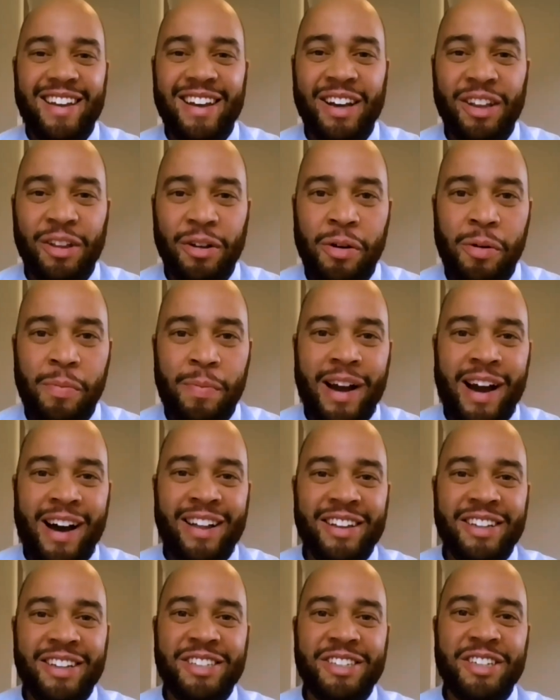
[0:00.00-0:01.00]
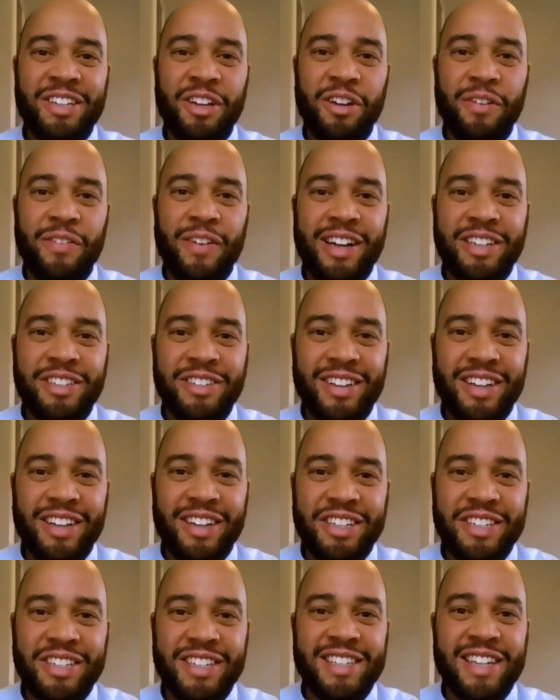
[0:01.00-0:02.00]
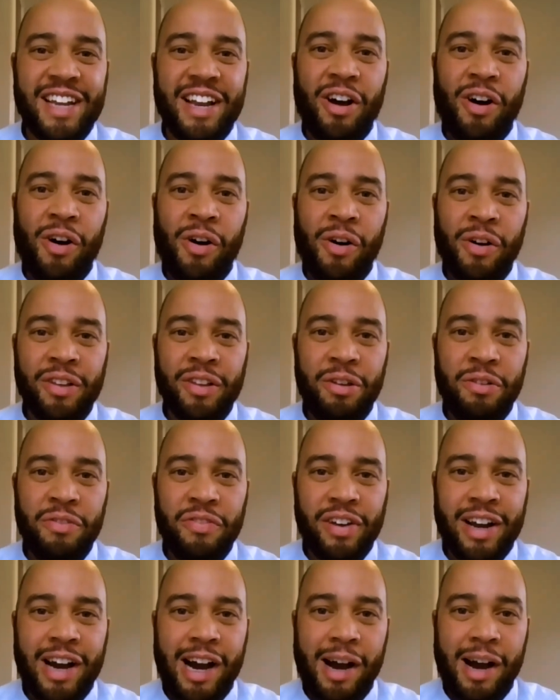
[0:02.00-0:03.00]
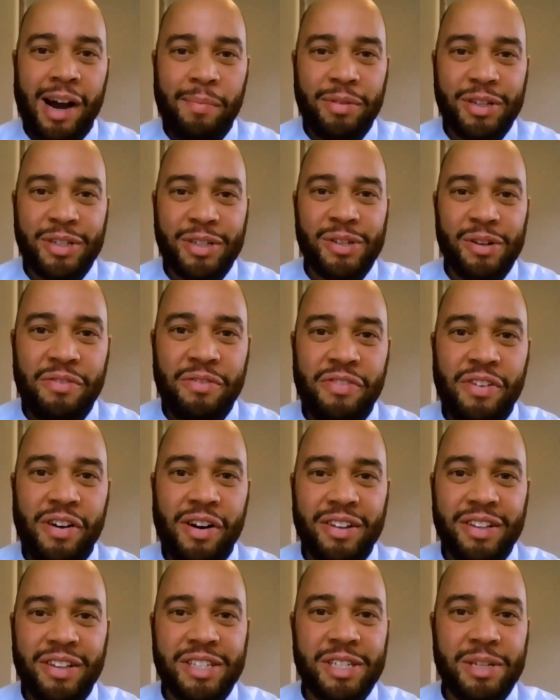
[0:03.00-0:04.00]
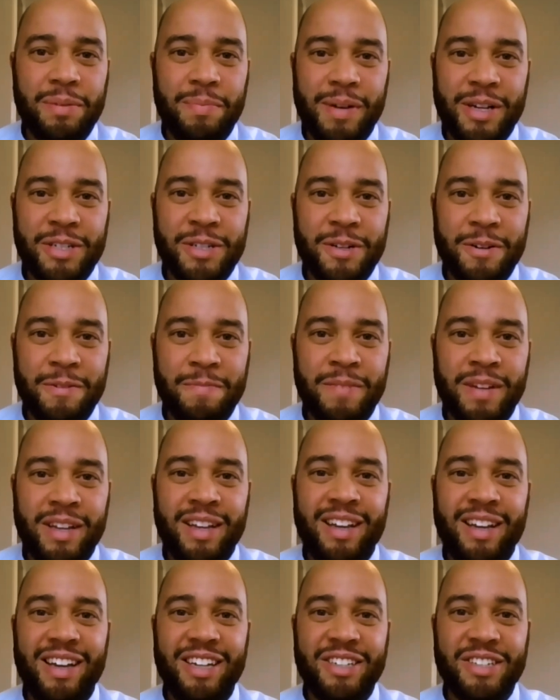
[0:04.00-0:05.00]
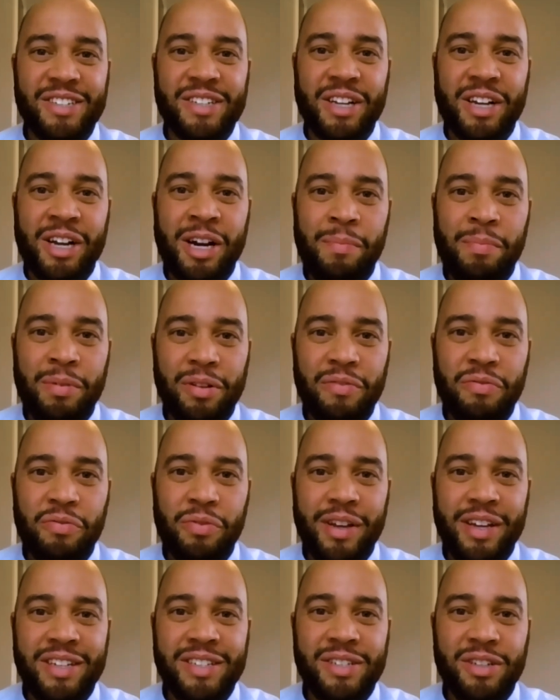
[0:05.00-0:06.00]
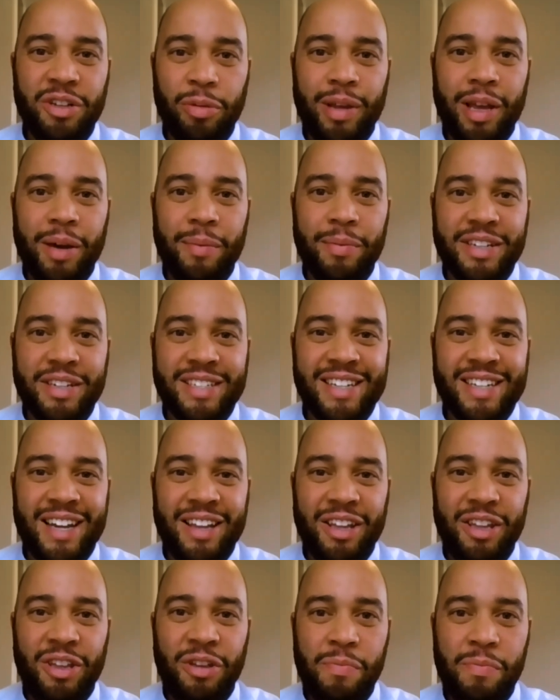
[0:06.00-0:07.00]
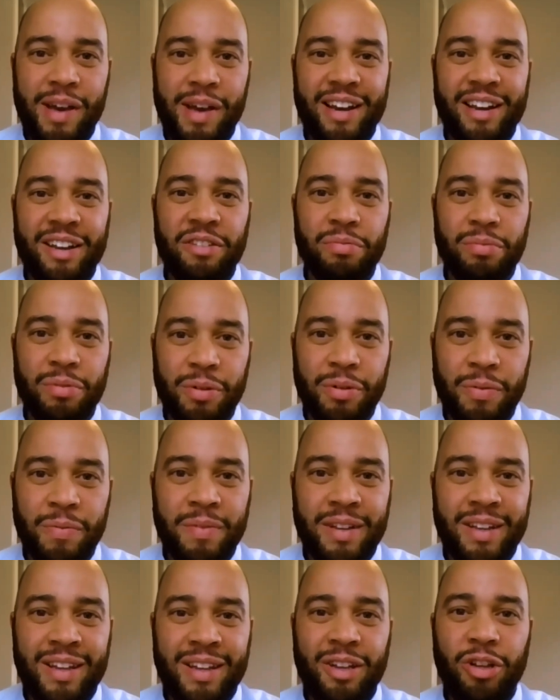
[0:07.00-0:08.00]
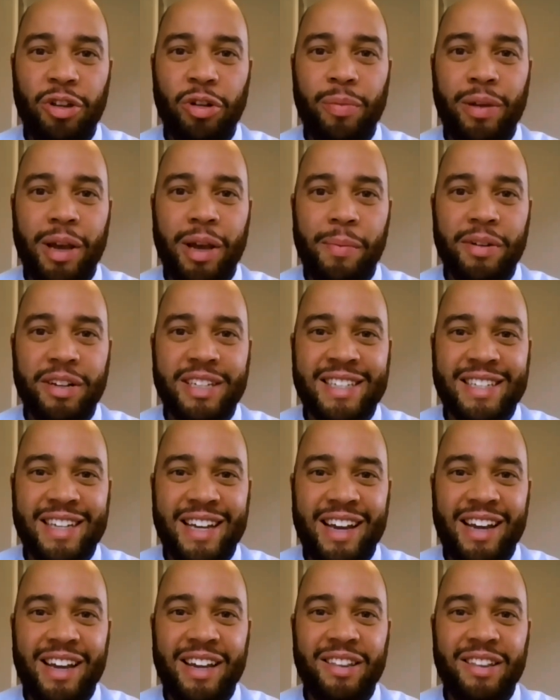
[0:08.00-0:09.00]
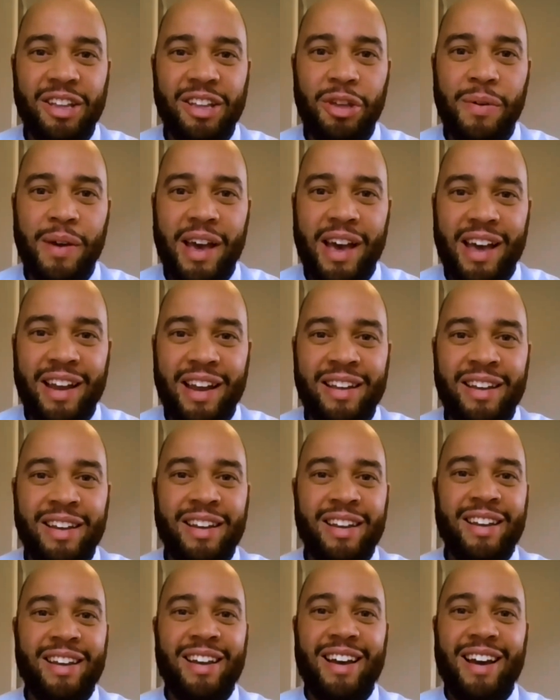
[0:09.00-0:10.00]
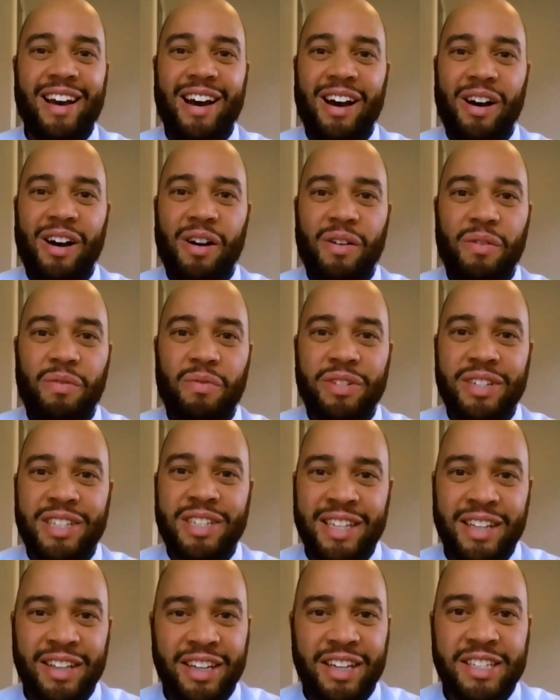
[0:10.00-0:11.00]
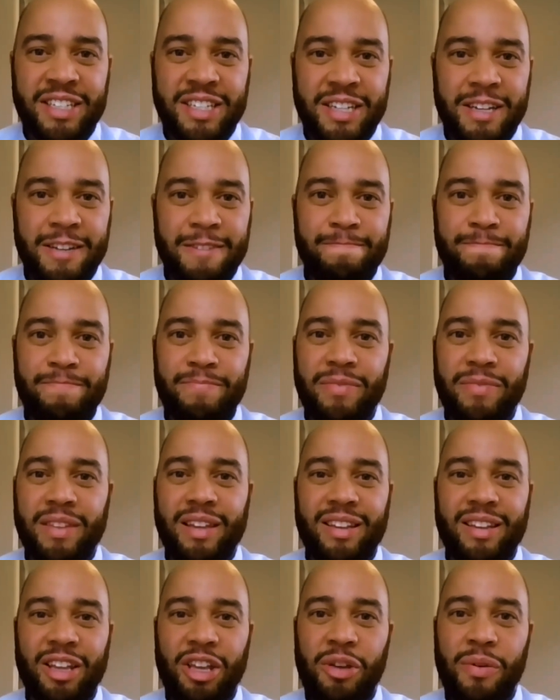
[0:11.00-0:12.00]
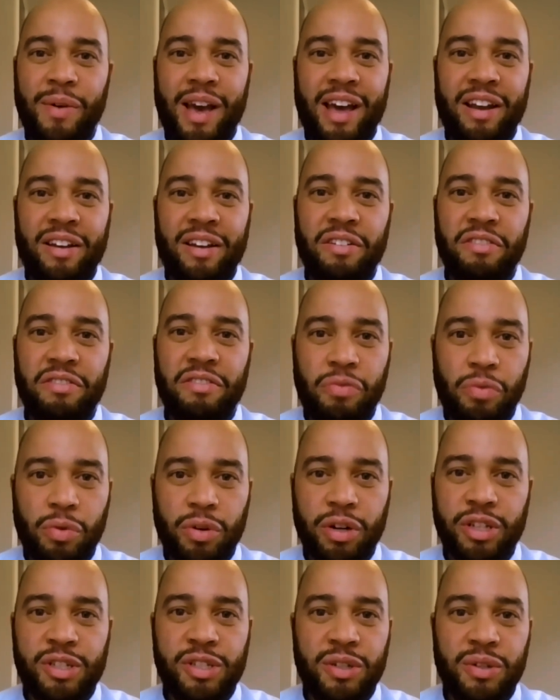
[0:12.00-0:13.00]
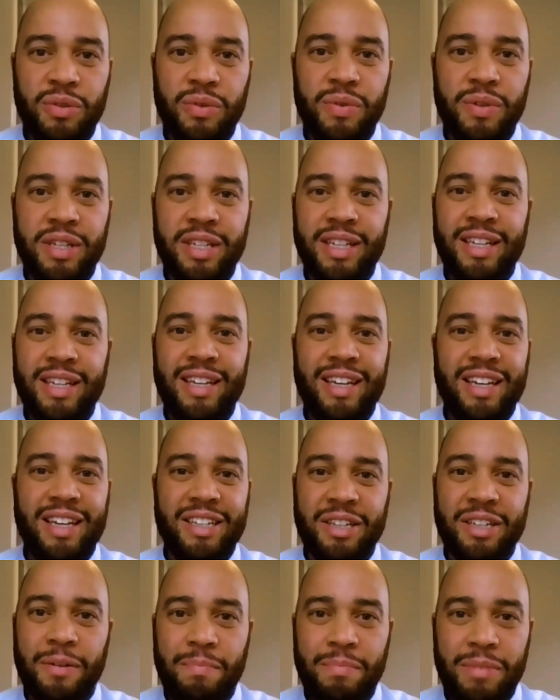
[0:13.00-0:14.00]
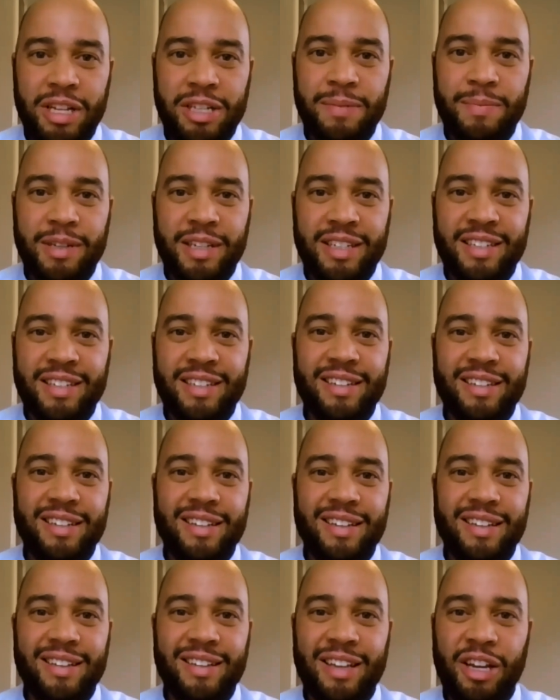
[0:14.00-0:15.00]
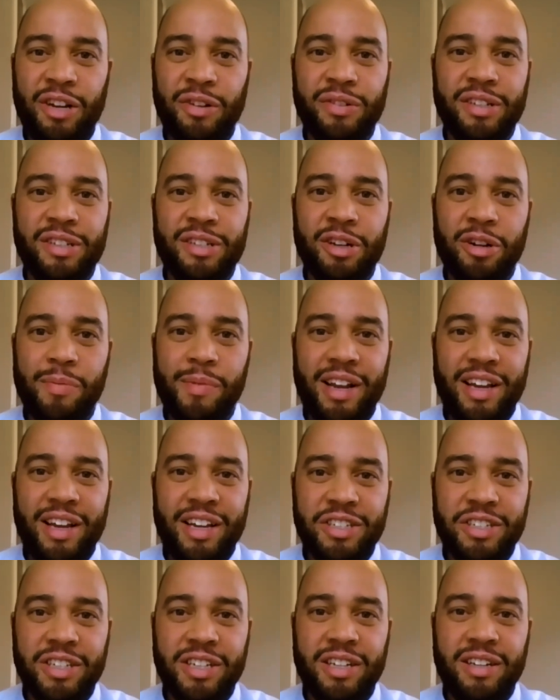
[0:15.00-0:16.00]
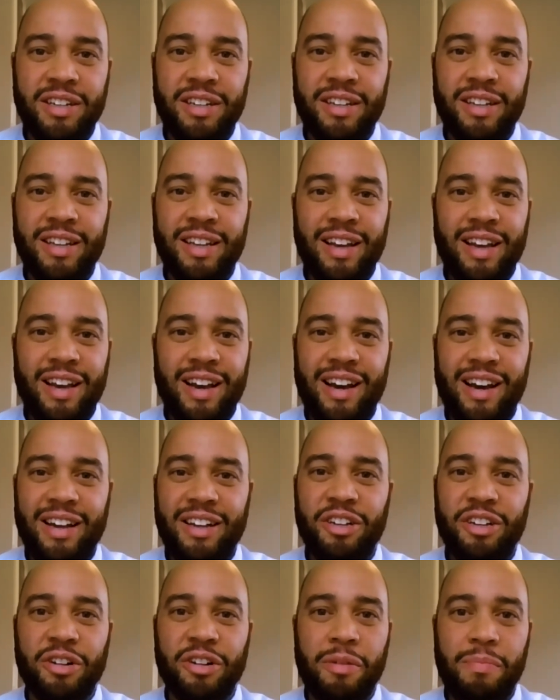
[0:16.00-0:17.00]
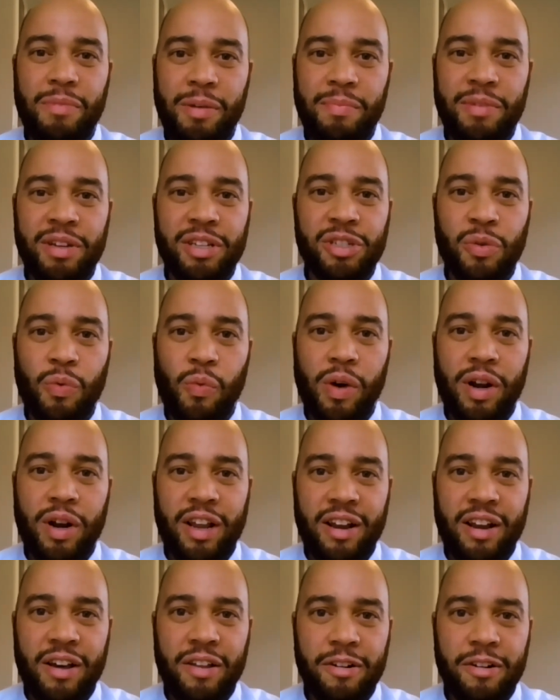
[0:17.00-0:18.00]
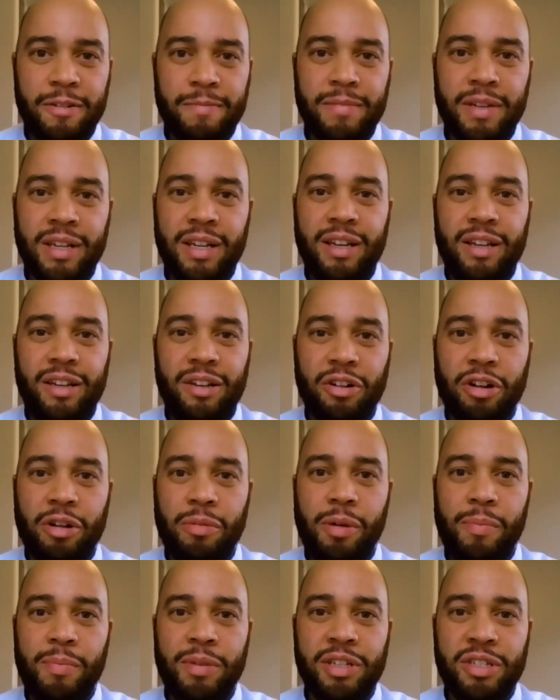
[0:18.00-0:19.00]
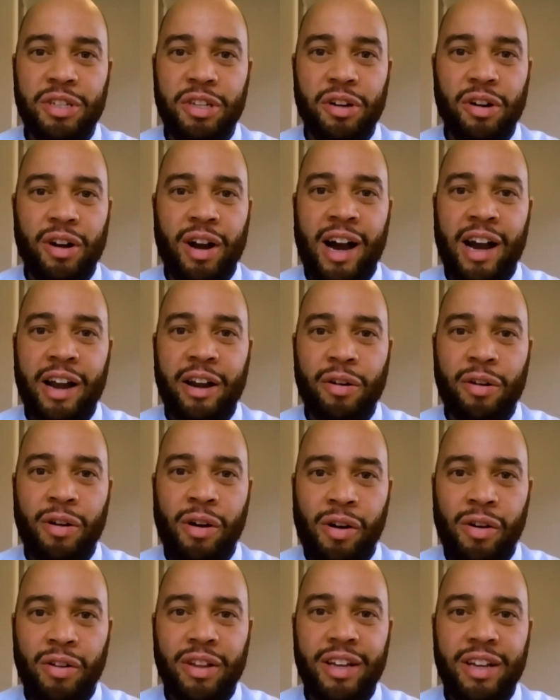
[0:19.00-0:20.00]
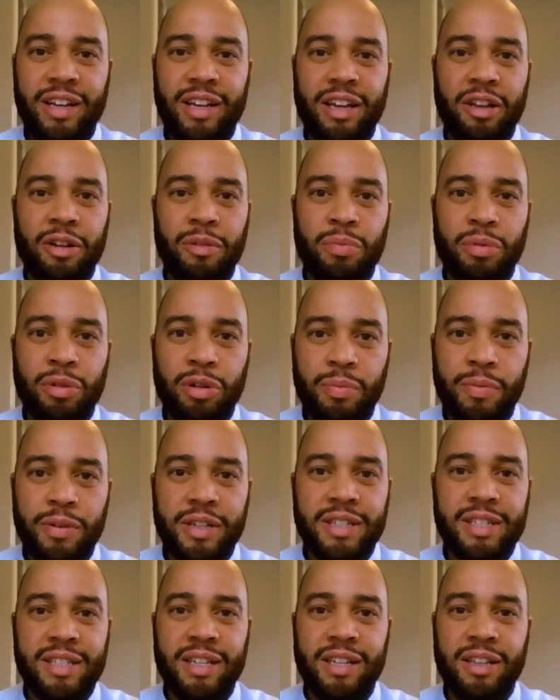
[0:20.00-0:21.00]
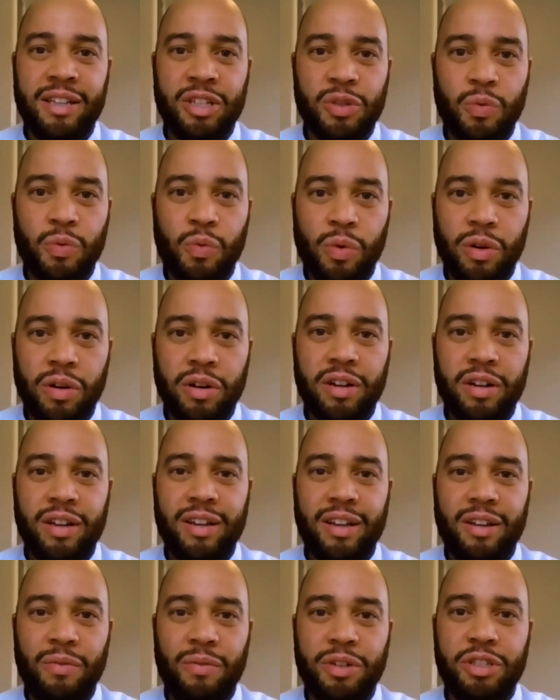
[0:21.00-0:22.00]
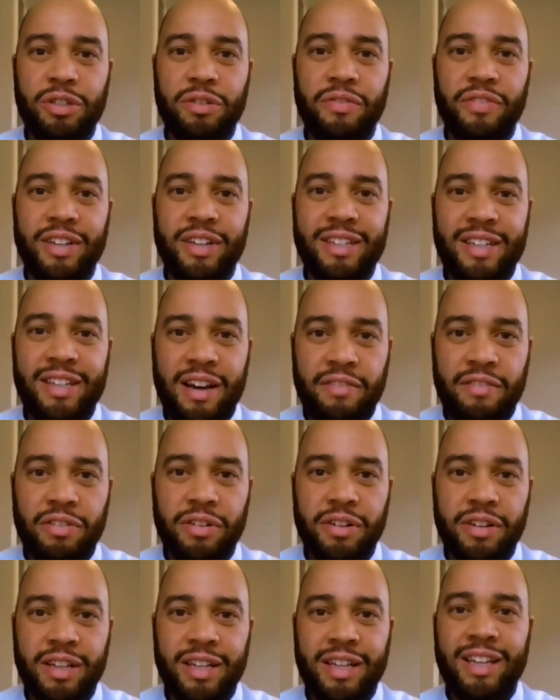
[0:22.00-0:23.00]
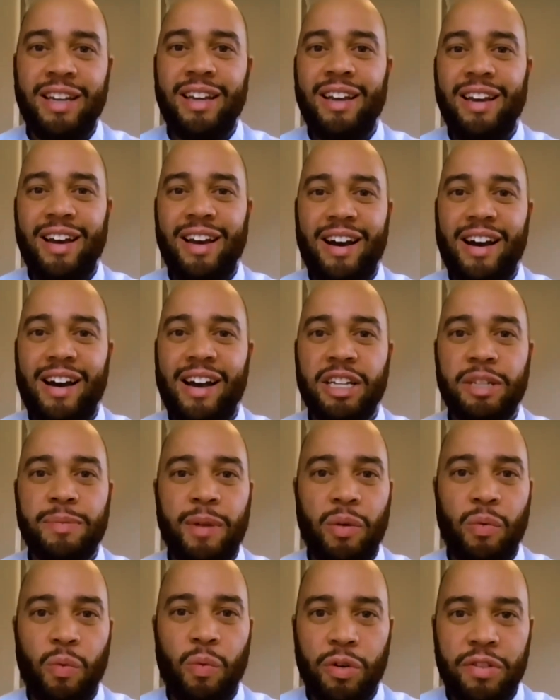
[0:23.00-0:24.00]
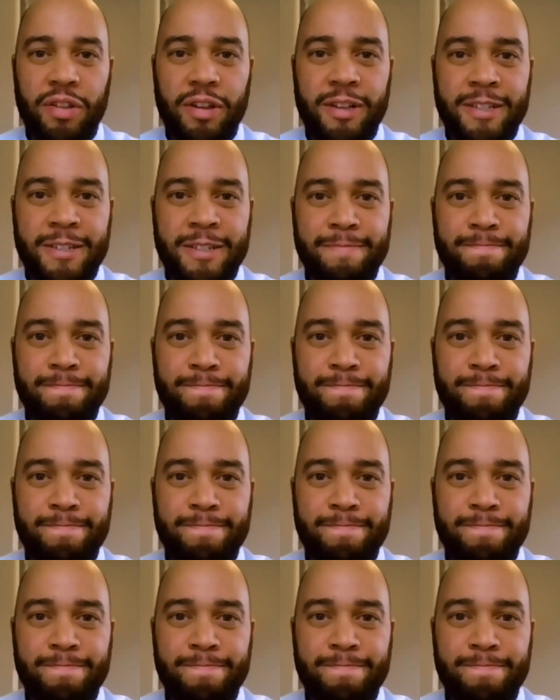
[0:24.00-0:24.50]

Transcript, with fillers: Hello, Hope College. Congratulations on all that you've accomplished far this semester. In just a couple of weeks, you'll be able to say that you made it through. You'll be able to say that you had uh, resiliency, that you had fortitude and commitment, that your determination uh, and your commitment to one another your commitment to your higher calling and purpose in this work in which you've endeavored uh, has been worth it.